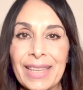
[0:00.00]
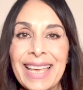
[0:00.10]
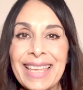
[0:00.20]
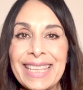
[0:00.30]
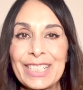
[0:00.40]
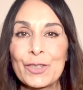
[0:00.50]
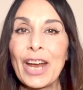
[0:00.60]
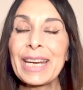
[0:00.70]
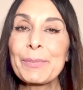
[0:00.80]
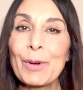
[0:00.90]
These
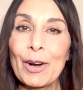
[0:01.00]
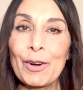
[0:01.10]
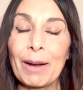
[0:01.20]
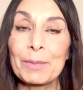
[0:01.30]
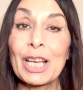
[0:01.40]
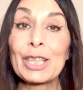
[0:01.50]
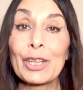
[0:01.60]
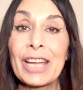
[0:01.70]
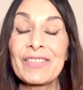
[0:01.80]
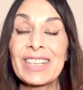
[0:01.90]
training programs are
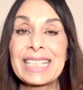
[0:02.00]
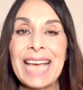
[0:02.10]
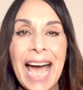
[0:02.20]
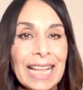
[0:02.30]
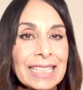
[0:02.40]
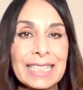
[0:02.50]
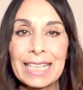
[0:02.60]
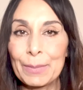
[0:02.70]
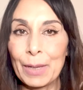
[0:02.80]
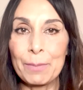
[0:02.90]
looking for
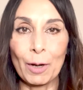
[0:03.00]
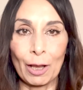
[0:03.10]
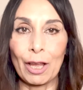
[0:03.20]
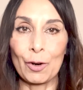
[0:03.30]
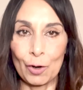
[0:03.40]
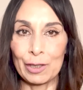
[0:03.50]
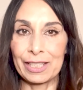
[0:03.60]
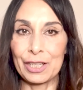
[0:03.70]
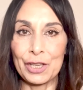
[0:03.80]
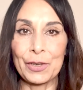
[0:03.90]
talented people across
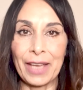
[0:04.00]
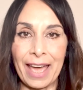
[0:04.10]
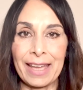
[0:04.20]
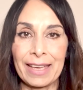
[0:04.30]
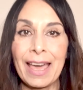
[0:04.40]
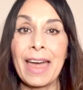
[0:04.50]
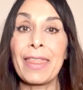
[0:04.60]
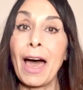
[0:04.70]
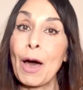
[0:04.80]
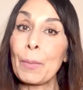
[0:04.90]
the UK.
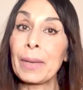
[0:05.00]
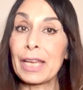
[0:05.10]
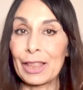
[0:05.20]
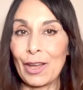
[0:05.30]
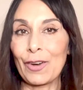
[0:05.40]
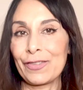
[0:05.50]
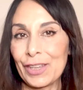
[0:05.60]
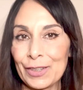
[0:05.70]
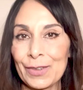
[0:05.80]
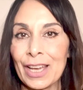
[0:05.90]
That'll be a lot of
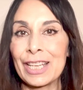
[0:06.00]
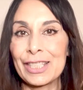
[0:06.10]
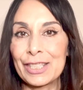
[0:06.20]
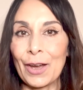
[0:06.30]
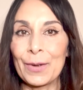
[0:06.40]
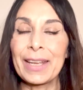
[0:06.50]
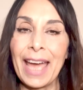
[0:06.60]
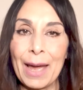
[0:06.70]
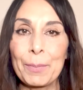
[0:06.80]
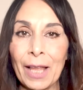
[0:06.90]
you. So
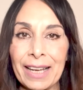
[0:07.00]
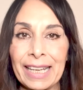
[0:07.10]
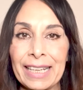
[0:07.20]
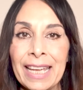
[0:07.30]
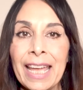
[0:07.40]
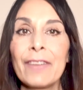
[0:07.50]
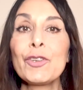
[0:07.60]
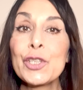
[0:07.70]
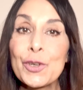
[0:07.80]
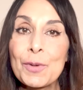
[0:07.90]
get applying. If
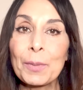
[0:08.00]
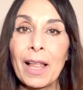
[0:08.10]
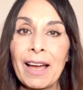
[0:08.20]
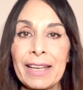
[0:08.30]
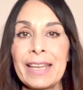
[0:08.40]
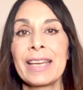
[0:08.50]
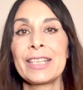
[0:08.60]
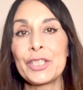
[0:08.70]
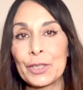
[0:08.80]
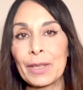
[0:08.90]
you do apply,
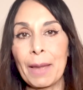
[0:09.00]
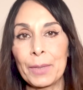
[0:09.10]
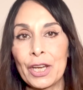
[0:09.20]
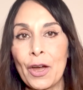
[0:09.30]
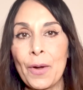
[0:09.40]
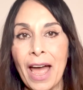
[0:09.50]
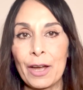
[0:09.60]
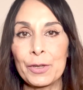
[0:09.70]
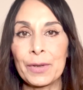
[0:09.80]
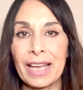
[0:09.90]
do let me know
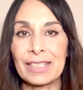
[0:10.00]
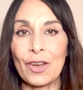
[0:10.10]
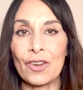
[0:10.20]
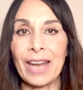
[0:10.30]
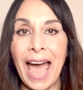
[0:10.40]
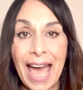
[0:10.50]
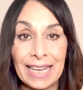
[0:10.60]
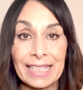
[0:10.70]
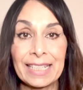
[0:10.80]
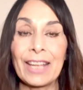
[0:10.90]
how you get on.
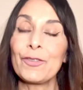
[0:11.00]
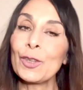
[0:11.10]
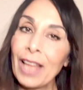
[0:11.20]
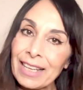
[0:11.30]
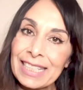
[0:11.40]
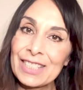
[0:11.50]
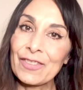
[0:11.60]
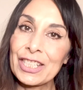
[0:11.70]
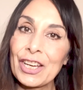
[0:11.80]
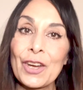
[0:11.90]
And if you like this
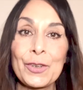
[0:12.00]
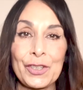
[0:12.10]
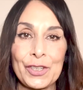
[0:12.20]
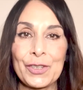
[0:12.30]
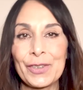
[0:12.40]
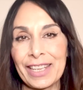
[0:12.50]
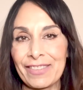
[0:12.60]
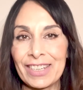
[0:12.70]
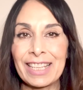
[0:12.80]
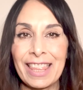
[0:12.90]
video, do
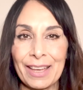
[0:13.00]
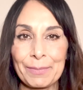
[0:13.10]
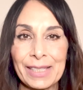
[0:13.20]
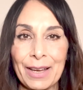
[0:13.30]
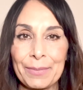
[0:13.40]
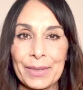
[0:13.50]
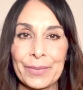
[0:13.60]
give it a thumbs up.